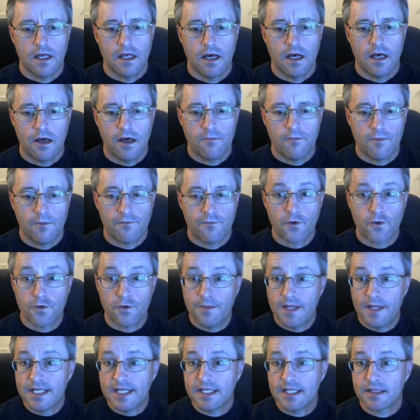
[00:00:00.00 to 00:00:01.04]
Um, for
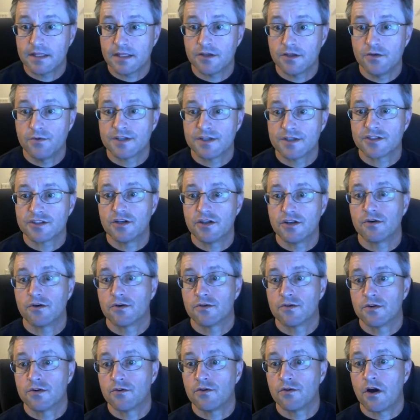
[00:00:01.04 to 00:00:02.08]
many, the U.S. No,
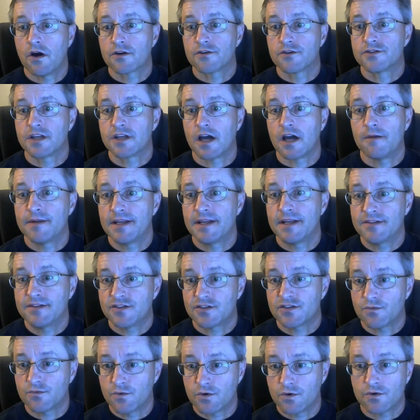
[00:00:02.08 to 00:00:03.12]
no longer dominates
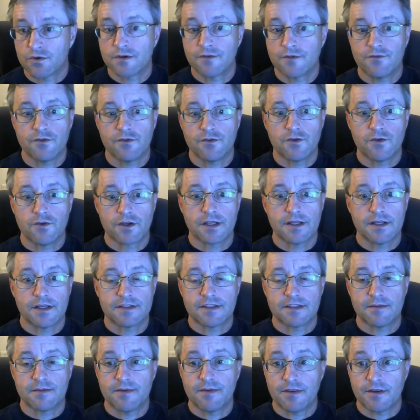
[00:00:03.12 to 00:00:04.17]
the world. If you look at
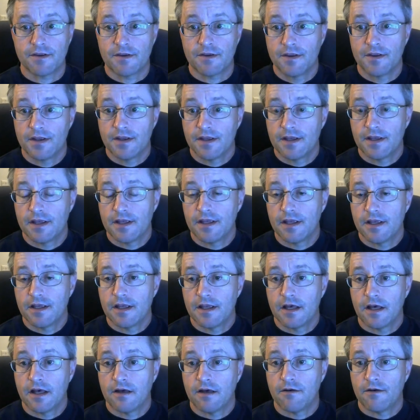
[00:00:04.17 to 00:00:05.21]
some of the
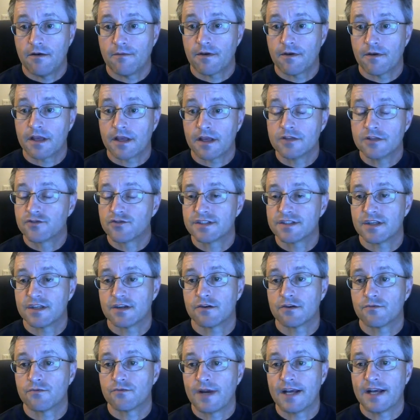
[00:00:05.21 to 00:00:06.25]
uh, countries that
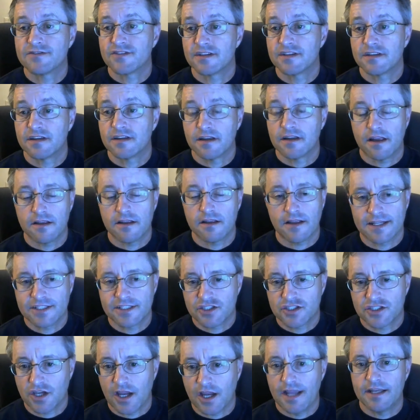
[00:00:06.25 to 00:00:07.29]
are rising today,
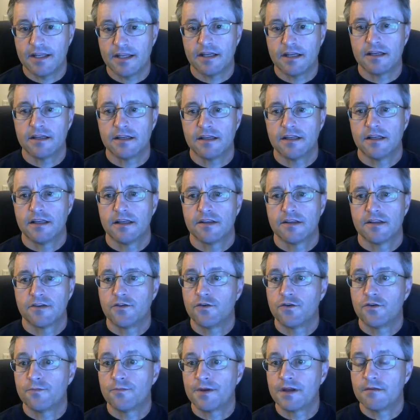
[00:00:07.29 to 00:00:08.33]
like China, the
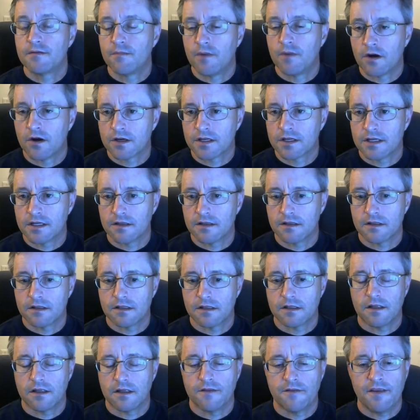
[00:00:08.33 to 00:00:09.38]
European market,
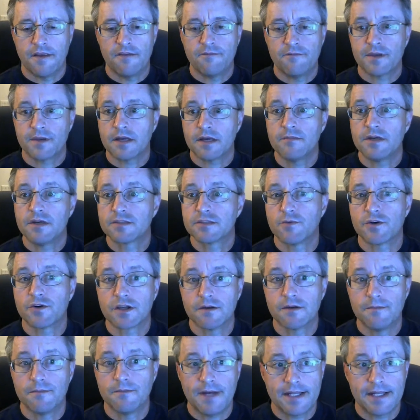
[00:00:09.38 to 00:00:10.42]
they've become much more
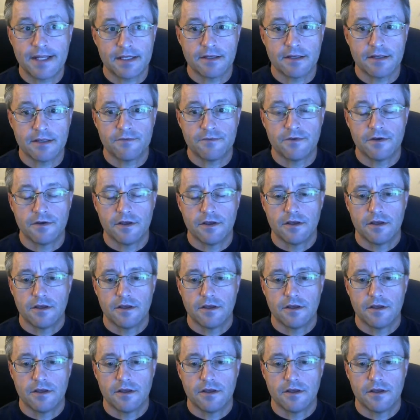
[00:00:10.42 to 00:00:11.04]
competitive.